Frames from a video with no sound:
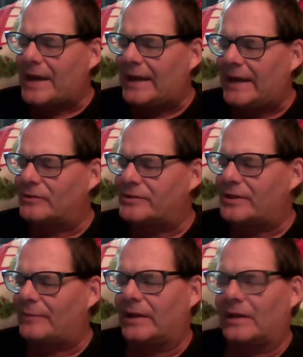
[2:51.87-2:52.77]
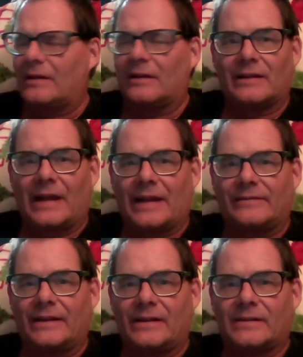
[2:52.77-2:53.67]
handle something like
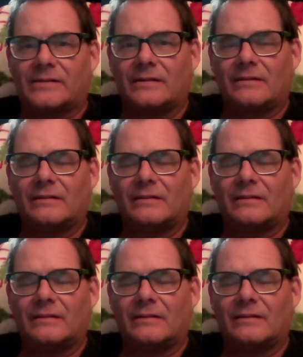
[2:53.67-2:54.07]
this?